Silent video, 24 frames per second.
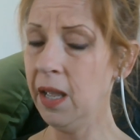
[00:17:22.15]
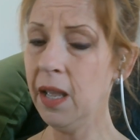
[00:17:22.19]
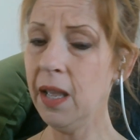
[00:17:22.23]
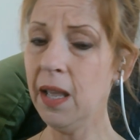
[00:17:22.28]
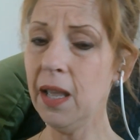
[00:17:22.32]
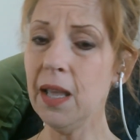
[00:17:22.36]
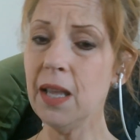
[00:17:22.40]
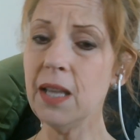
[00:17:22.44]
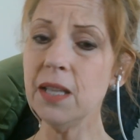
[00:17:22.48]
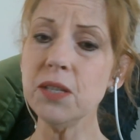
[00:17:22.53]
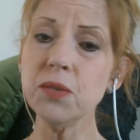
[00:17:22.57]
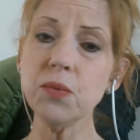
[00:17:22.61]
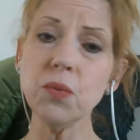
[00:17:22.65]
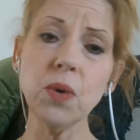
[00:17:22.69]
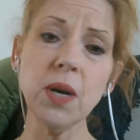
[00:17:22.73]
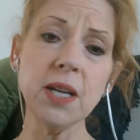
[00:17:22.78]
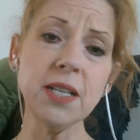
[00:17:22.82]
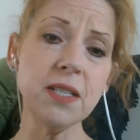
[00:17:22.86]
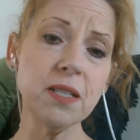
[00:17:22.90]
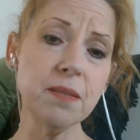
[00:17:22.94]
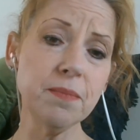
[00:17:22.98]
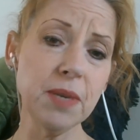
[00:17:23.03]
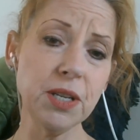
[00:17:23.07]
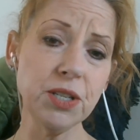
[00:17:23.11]
And what
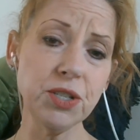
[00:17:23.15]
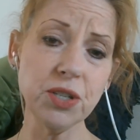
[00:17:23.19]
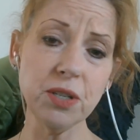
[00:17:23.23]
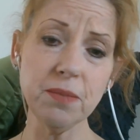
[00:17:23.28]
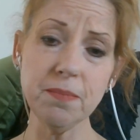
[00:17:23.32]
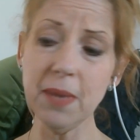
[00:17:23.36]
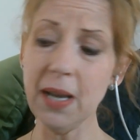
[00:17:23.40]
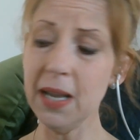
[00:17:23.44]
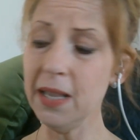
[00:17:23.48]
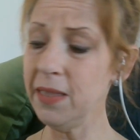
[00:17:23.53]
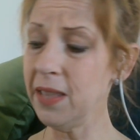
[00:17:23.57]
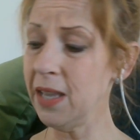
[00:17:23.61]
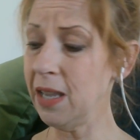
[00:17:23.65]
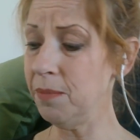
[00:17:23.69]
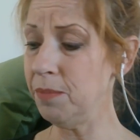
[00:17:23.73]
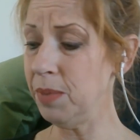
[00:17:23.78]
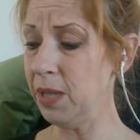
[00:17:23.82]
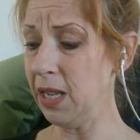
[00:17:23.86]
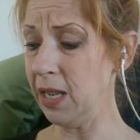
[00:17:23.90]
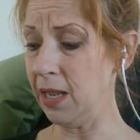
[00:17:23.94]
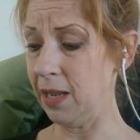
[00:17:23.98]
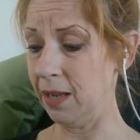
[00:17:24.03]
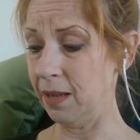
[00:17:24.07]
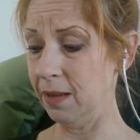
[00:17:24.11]
dimension might that
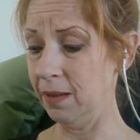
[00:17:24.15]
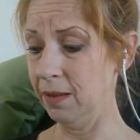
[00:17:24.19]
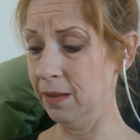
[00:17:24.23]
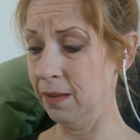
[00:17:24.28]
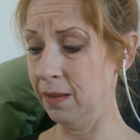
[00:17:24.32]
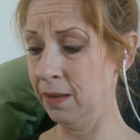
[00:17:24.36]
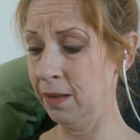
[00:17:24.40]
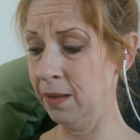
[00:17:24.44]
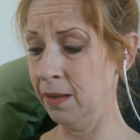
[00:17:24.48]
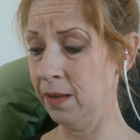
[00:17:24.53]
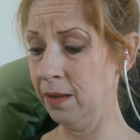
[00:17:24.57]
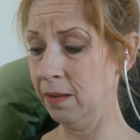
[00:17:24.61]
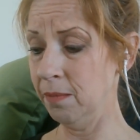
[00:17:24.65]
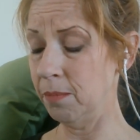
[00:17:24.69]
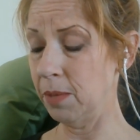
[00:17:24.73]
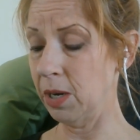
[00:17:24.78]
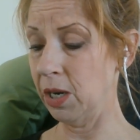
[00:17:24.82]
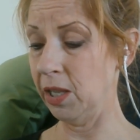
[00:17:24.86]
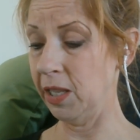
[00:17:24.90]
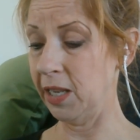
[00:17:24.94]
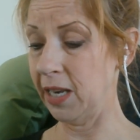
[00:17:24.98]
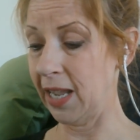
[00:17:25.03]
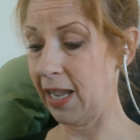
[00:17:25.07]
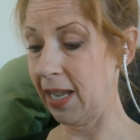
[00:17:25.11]
be?
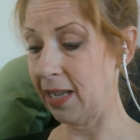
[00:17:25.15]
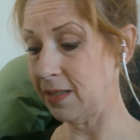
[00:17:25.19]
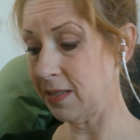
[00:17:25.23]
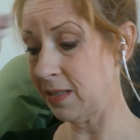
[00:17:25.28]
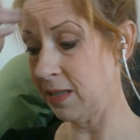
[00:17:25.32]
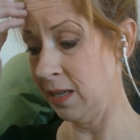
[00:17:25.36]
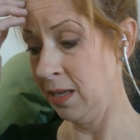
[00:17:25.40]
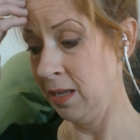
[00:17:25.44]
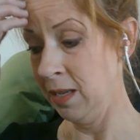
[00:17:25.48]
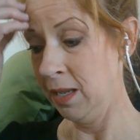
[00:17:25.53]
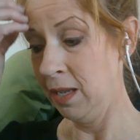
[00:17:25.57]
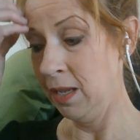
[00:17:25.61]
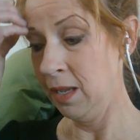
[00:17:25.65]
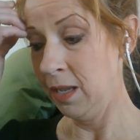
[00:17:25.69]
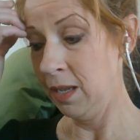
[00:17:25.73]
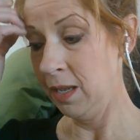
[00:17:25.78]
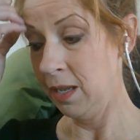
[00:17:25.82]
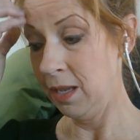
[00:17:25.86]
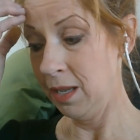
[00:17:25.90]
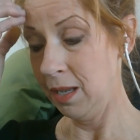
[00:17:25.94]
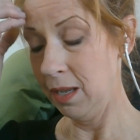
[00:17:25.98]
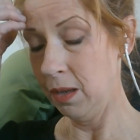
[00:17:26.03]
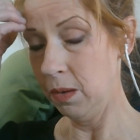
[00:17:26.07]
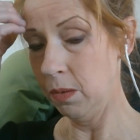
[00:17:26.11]
Merlin asked.
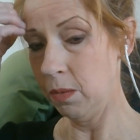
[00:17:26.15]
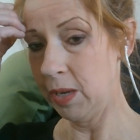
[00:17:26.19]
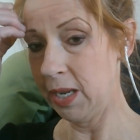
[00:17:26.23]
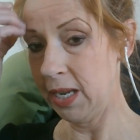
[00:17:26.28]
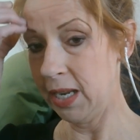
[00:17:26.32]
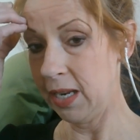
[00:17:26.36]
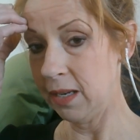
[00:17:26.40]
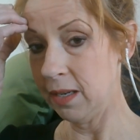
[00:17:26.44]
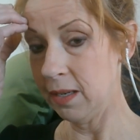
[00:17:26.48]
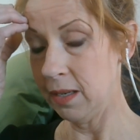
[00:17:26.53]
Wait,